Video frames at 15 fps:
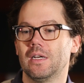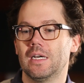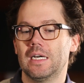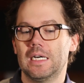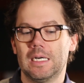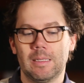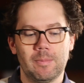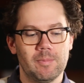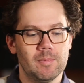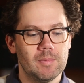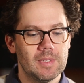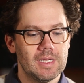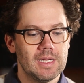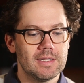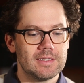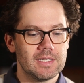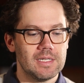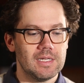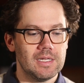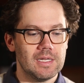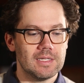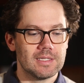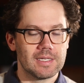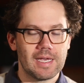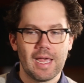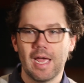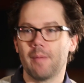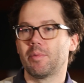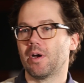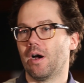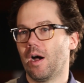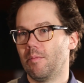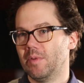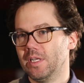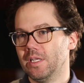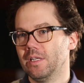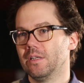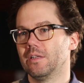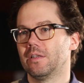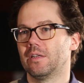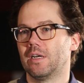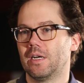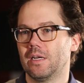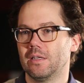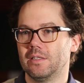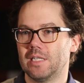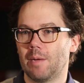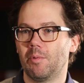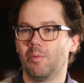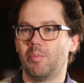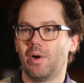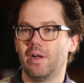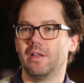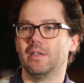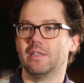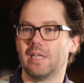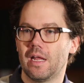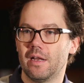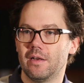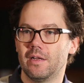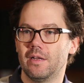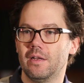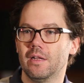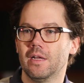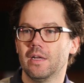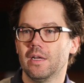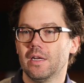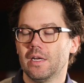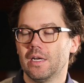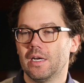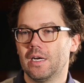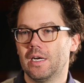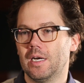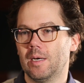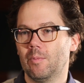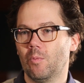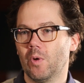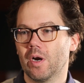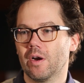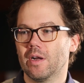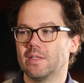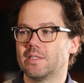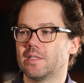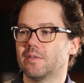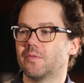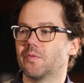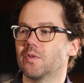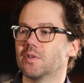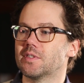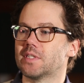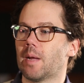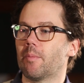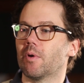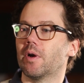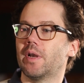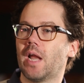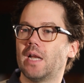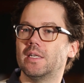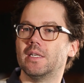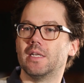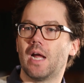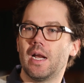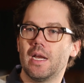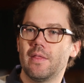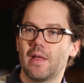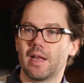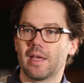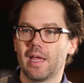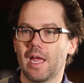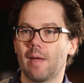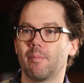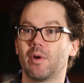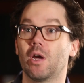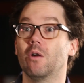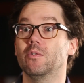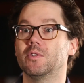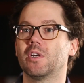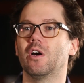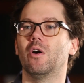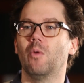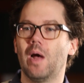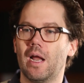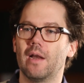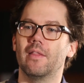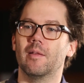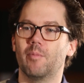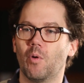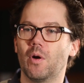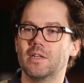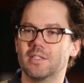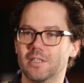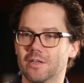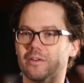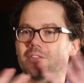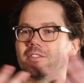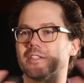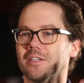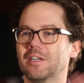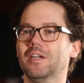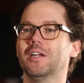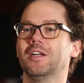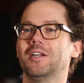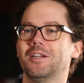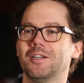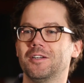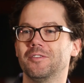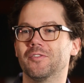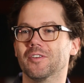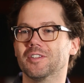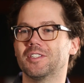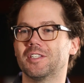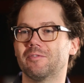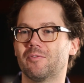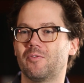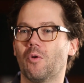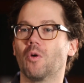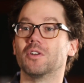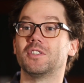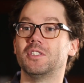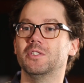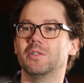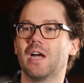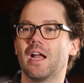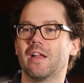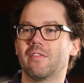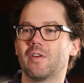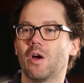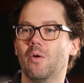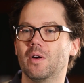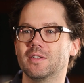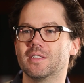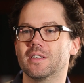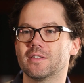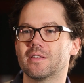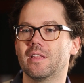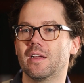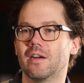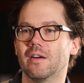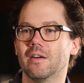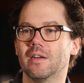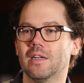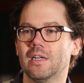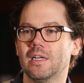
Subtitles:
It's a camp comedy, double pun intended, where it's the first summer in 1990 that a camp goes co-ed and the boys and girls are first forced to kind of coexist there.